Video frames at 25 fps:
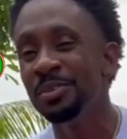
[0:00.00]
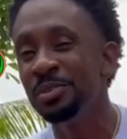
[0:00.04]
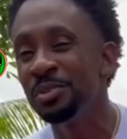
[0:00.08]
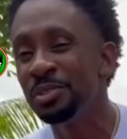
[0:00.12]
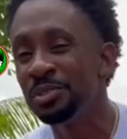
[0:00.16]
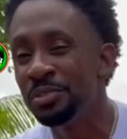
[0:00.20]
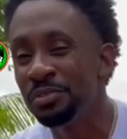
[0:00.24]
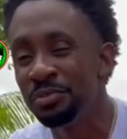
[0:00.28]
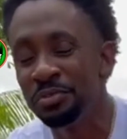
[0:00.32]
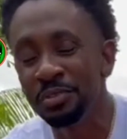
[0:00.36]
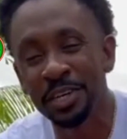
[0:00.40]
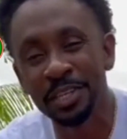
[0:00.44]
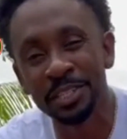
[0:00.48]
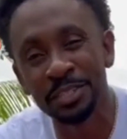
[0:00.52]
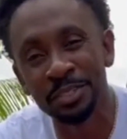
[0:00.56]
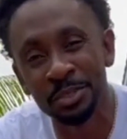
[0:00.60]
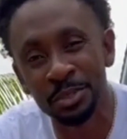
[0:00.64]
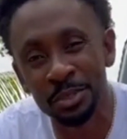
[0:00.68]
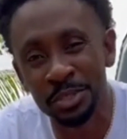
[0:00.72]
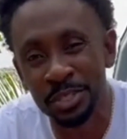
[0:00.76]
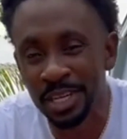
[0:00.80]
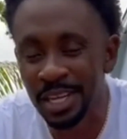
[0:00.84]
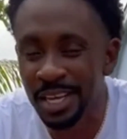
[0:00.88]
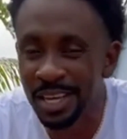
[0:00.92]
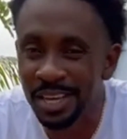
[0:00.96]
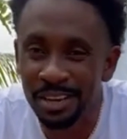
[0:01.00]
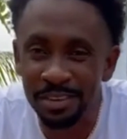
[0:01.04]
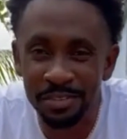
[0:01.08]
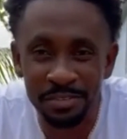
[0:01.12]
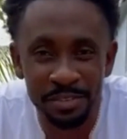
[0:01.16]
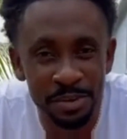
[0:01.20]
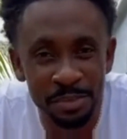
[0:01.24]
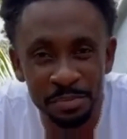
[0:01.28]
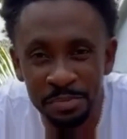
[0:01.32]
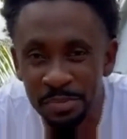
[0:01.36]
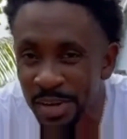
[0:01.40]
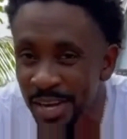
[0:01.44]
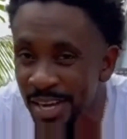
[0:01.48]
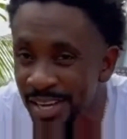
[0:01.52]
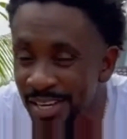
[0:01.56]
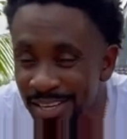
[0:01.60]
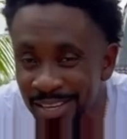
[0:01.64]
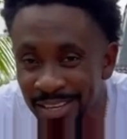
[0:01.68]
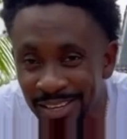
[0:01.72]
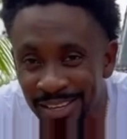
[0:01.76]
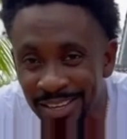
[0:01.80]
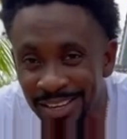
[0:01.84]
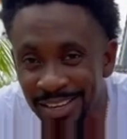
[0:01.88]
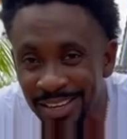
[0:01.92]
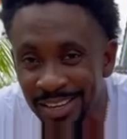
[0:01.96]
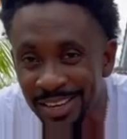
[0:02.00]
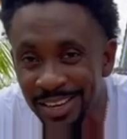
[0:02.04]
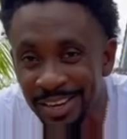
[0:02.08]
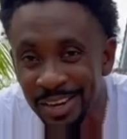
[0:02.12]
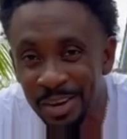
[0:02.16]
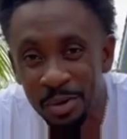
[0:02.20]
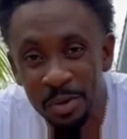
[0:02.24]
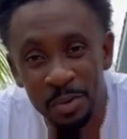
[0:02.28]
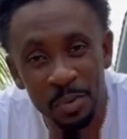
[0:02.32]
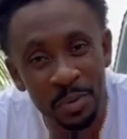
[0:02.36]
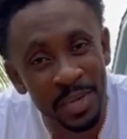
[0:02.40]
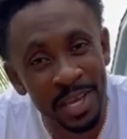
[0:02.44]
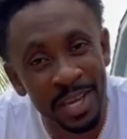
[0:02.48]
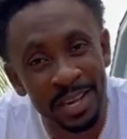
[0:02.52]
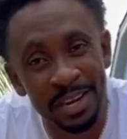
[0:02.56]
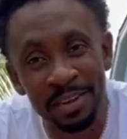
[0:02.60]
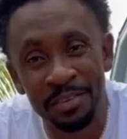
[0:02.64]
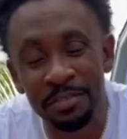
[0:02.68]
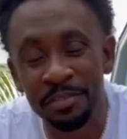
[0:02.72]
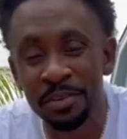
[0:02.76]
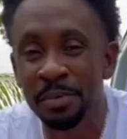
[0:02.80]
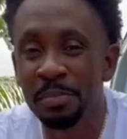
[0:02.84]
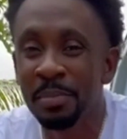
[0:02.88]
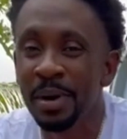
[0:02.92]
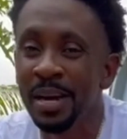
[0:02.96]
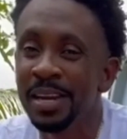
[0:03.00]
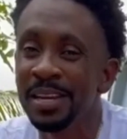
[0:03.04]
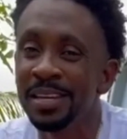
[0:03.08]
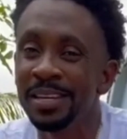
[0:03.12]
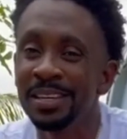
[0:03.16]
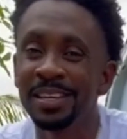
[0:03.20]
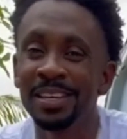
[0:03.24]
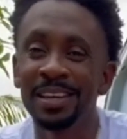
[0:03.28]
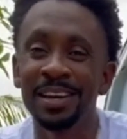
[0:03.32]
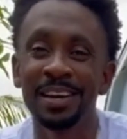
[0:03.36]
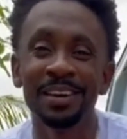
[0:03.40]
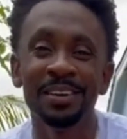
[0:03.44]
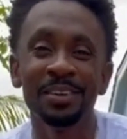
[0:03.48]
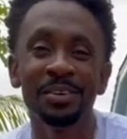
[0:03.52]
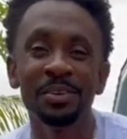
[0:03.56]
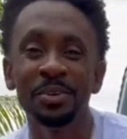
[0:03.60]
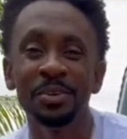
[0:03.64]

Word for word: who's friends with everybody. We and everybody can